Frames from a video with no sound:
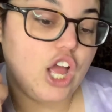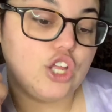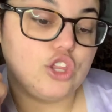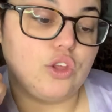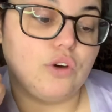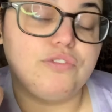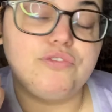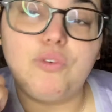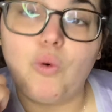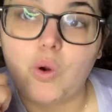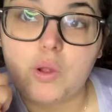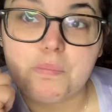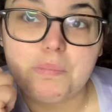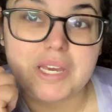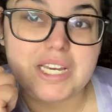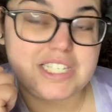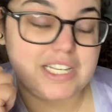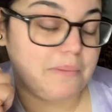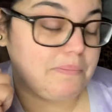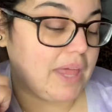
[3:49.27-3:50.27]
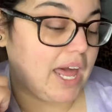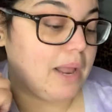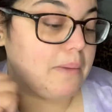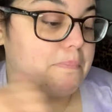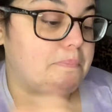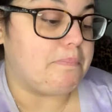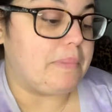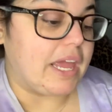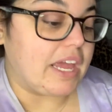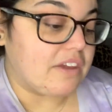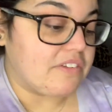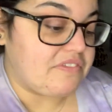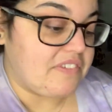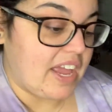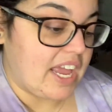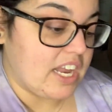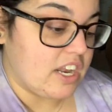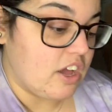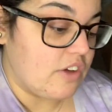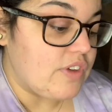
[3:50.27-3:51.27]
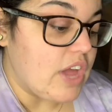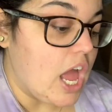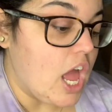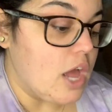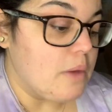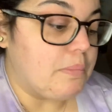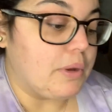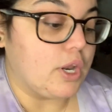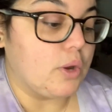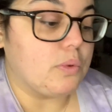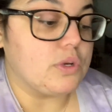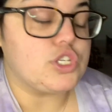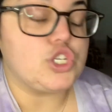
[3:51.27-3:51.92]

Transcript: The fourth piece I'm not a big fan of, but it was